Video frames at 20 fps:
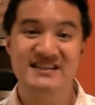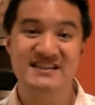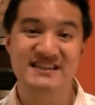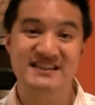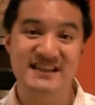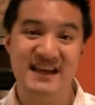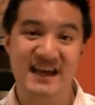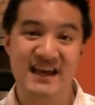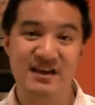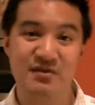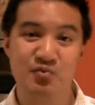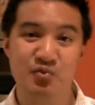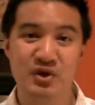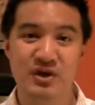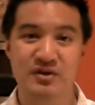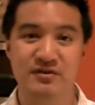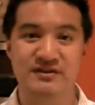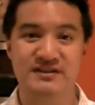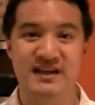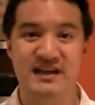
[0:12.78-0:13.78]
Today
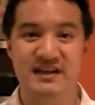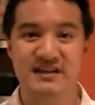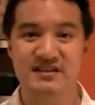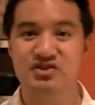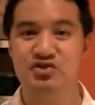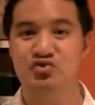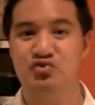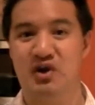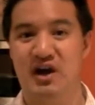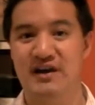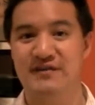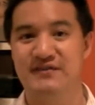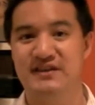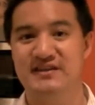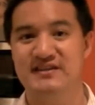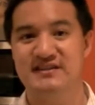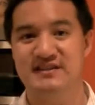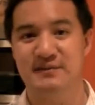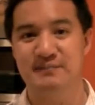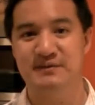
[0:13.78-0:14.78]
we are test
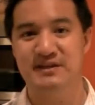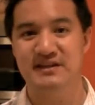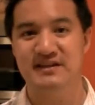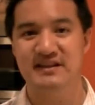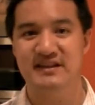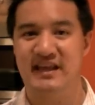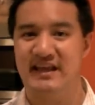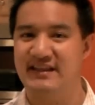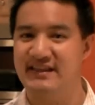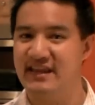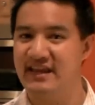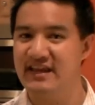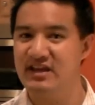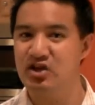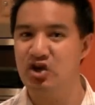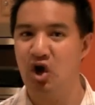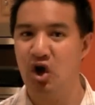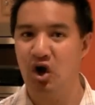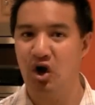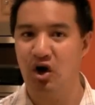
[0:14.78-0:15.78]
driving something that they
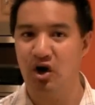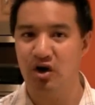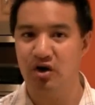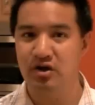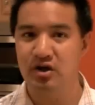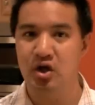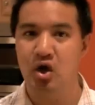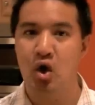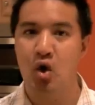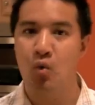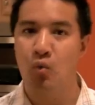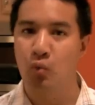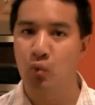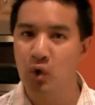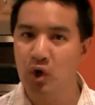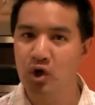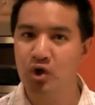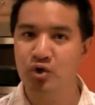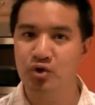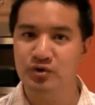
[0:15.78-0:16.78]
call
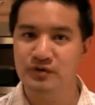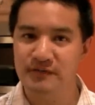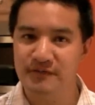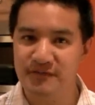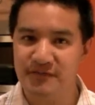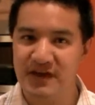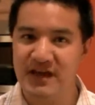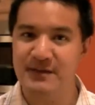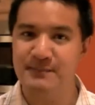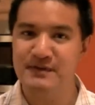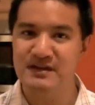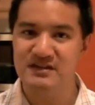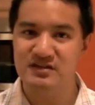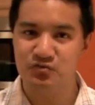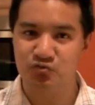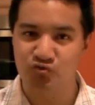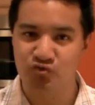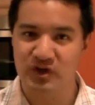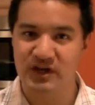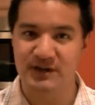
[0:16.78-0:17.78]
world
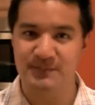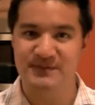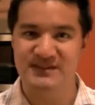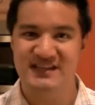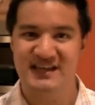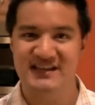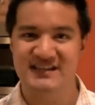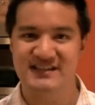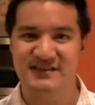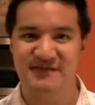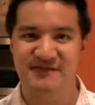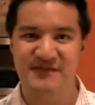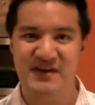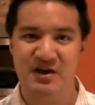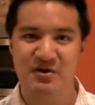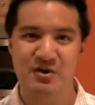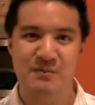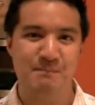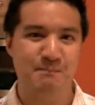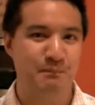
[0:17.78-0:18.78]
famous ribs. That is a
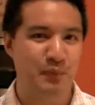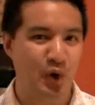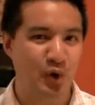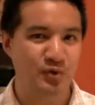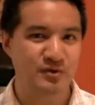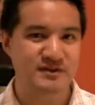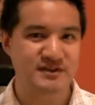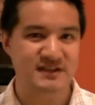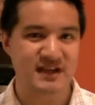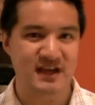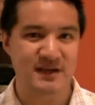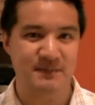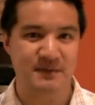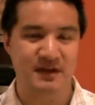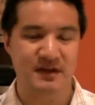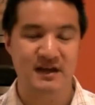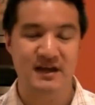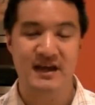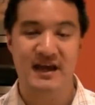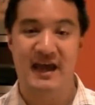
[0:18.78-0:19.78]
very bold
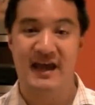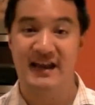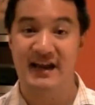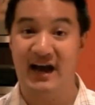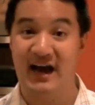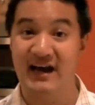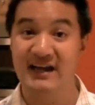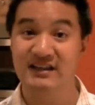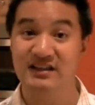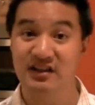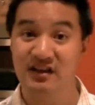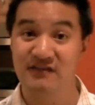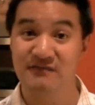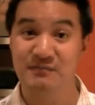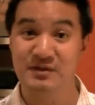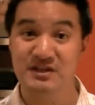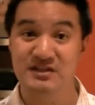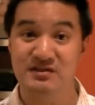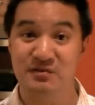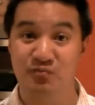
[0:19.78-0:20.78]
statement, and I
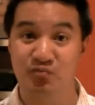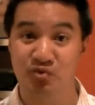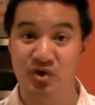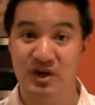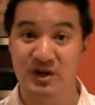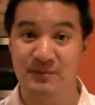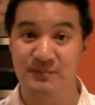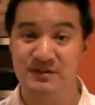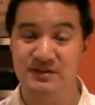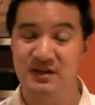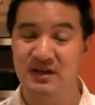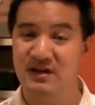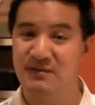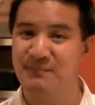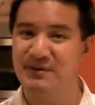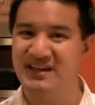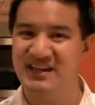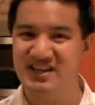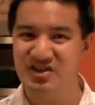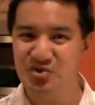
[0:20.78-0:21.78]
love me some ribs,
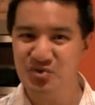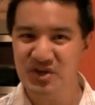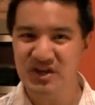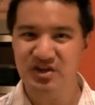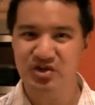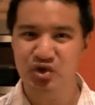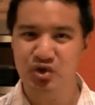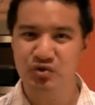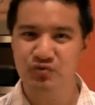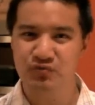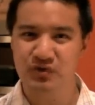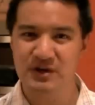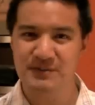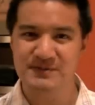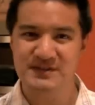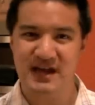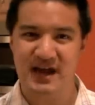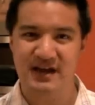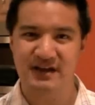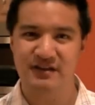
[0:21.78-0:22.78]
but can you get good
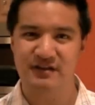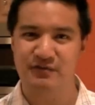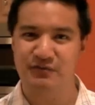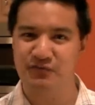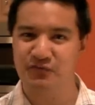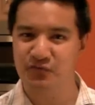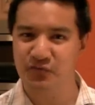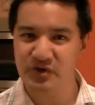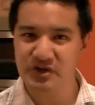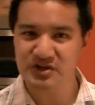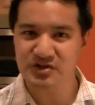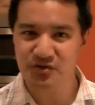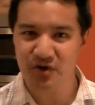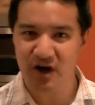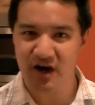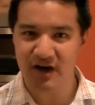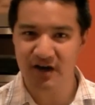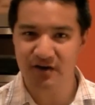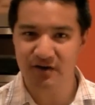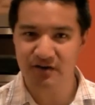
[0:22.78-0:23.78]
ribs out of the freezer
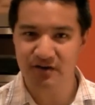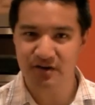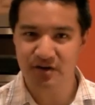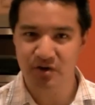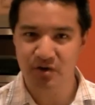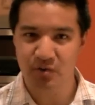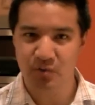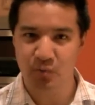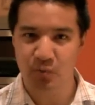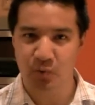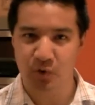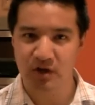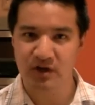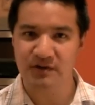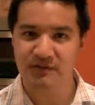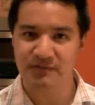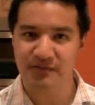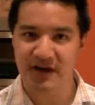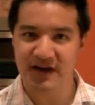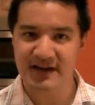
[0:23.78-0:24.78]
aisle? We're
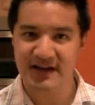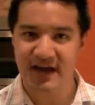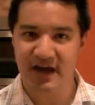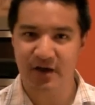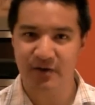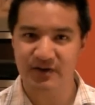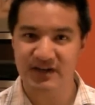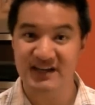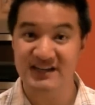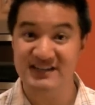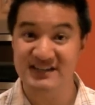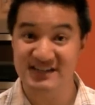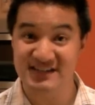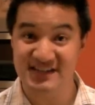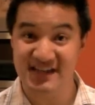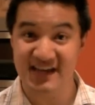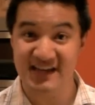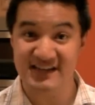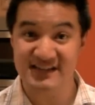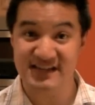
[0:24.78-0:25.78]
gonna find out in
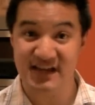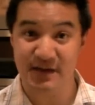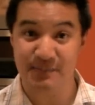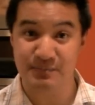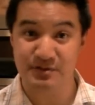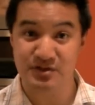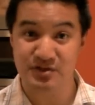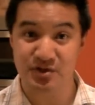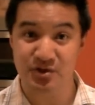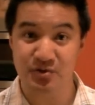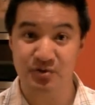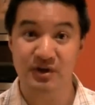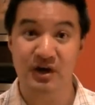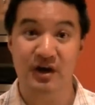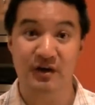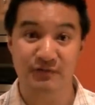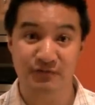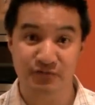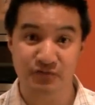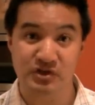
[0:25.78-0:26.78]
today's episode
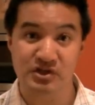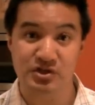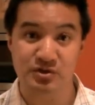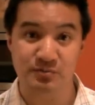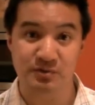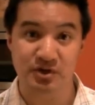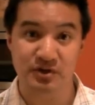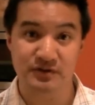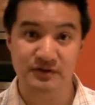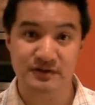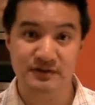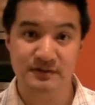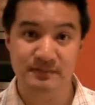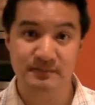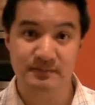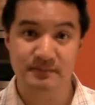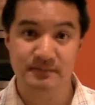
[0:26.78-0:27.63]
of Freezer Burns.